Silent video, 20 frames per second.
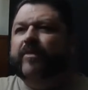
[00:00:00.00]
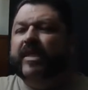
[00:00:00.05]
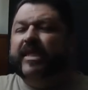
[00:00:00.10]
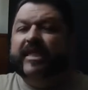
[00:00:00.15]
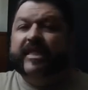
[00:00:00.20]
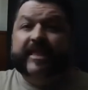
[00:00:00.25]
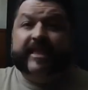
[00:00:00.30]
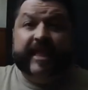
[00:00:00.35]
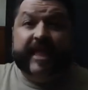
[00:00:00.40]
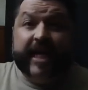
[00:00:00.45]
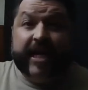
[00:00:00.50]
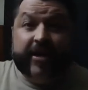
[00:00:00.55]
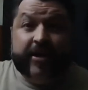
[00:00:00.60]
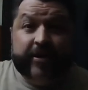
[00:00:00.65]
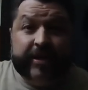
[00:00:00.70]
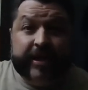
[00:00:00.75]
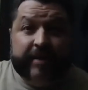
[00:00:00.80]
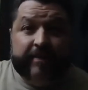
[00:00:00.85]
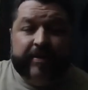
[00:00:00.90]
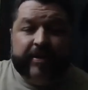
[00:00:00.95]

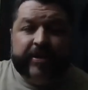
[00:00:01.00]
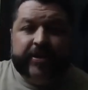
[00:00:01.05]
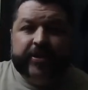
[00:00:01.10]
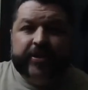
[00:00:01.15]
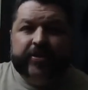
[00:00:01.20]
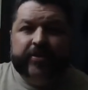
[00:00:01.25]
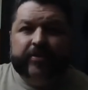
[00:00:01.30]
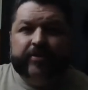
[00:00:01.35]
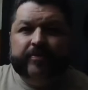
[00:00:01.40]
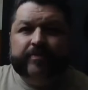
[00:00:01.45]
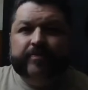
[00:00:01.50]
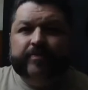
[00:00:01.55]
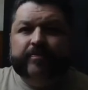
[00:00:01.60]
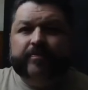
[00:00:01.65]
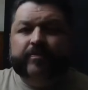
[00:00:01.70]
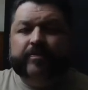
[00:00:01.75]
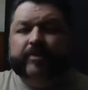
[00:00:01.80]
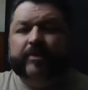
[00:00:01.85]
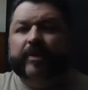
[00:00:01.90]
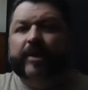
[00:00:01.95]
scenario number two.
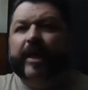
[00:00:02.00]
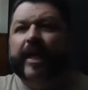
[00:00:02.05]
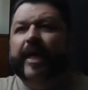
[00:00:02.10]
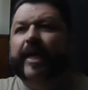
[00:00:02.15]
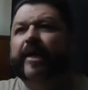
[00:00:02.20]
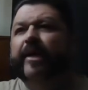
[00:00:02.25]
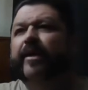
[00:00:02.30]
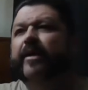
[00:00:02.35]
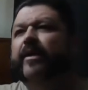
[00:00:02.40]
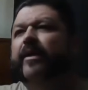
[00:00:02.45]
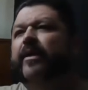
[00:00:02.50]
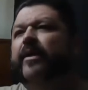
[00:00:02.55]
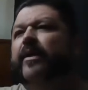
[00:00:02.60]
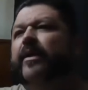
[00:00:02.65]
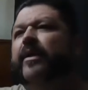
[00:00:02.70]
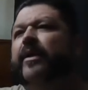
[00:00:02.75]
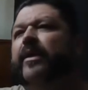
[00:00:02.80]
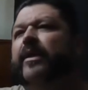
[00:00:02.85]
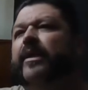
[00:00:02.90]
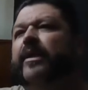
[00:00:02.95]
Okay,
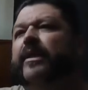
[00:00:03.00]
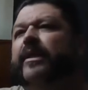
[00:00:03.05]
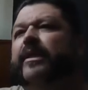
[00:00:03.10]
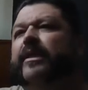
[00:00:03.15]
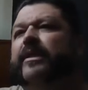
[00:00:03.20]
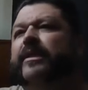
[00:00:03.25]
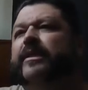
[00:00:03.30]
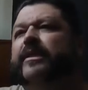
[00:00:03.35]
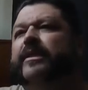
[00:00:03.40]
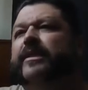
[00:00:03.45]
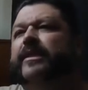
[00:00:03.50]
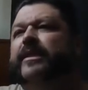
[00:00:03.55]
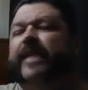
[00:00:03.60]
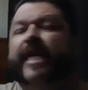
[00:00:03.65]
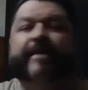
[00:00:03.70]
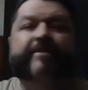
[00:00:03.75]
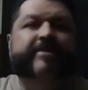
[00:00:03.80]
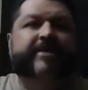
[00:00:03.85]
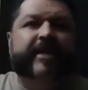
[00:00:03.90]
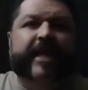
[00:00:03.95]

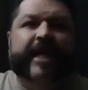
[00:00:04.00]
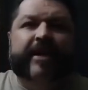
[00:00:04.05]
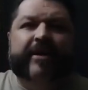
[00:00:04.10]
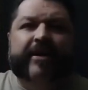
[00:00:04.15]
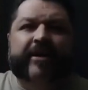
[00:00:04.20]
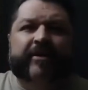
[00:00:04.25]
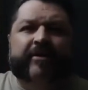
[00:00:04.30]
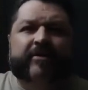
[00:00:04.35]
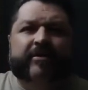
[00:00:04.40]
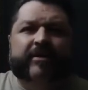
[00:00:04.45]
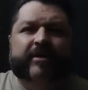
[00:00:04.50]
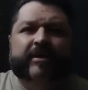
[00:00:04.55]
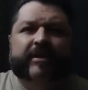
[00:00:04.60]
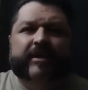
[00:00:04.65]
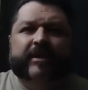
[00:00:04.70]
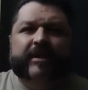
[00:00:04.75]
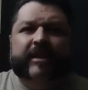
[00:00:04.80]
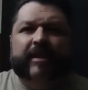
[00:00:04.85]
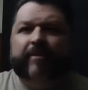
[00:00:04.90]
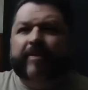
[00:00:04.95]
same scenario.
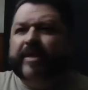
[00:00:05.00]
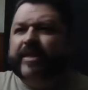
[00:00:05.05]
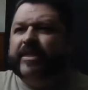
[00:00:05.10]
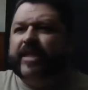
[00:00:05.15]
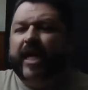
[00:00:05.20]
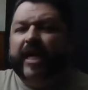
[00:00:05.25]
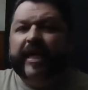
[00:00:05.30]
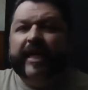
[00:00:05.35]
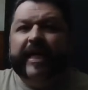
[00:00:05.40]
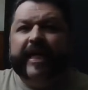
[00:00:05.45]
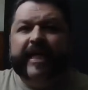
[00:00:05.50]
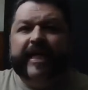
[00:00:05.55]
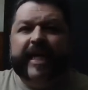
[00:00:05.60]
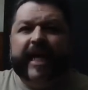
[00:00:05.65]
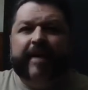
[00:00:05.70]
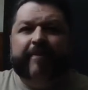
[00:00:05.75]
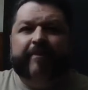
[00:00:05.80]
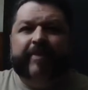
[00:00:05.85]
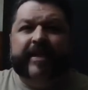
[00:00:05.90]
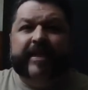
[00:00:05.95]
Somebody's got
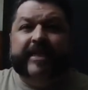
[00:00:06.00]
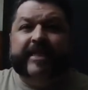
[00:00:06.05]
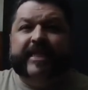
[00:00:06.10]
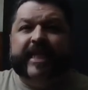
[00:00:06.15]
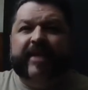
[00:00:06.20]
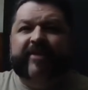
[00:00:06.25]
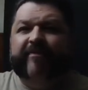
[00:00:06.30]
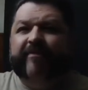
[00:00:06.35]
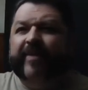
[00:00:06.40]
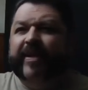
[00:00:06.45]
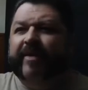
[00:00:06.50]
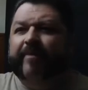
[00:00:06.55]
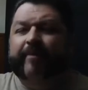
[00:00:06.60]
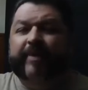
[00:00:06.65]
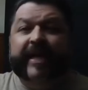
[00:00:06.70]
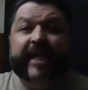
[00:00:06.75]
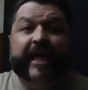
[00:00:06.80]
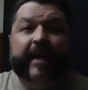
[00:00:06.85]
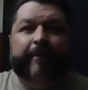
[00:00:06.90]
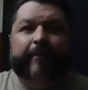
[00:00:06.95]
kidnapped, but instead of it
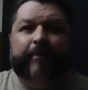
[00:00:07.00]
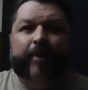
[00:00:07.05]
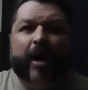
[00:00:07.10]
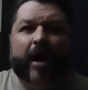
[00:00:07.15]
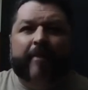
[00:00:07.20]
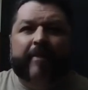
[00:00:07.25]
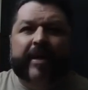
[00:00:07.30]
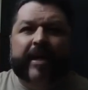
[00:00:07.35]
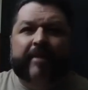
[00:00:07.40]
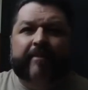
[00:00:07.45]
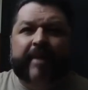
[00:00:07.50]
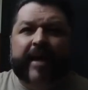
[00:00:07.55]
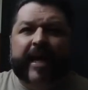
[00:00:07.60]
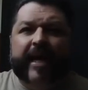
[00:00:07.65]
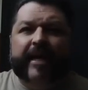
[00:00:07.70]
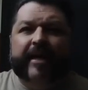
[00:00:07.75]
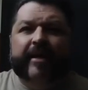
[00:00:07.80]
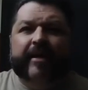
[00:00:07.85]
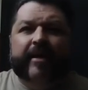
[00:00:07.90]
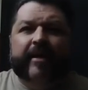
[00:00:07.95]
being a prominent
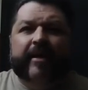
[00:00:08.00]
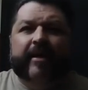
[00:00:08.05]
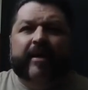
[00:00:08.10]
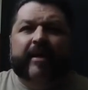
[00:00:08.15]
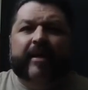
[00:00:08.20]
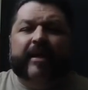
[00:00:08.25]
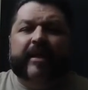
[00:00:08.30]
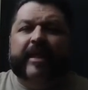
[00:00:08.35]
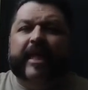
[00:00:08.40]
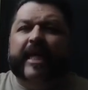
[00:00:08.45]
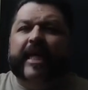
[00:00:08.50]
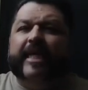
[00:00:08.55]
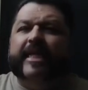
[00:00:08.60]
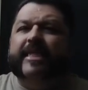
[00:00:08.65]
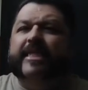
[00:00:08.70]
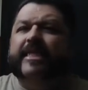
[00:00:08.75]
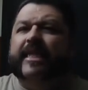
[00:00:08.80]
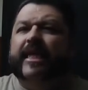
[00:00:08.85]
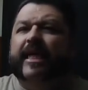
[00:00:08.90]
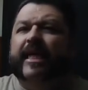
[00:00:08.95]
man
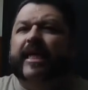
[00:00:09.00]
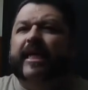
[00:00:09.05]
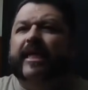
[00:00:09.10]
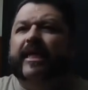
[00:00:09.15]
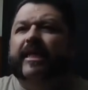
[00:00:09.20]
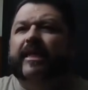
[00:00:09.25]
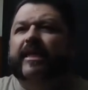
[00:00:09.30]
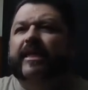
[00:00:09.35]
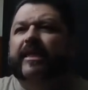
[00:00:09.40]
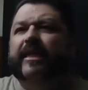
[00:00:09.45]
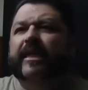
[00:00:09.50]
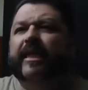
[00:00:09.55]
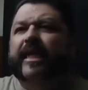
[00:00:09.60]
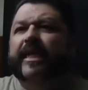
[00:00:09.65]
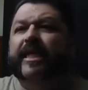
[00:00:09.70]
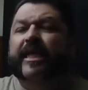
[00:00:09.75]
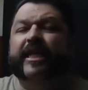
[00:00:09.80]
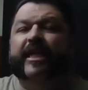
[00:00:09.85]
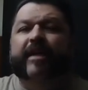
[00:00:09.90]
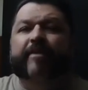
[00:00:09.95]
that's uh, in
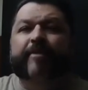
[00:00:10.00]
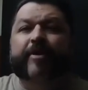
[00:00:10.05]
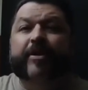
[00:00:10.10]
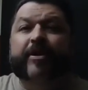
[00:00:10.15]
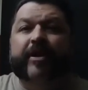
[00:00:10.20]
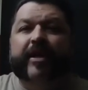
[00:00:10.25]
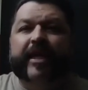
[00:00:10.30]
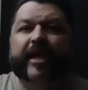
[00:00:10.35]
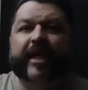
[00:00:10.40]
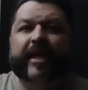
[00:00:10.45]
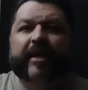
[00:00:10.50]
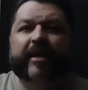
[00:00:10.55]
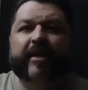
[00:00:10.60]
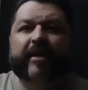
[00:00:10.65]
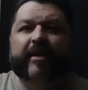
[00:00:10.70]
the community,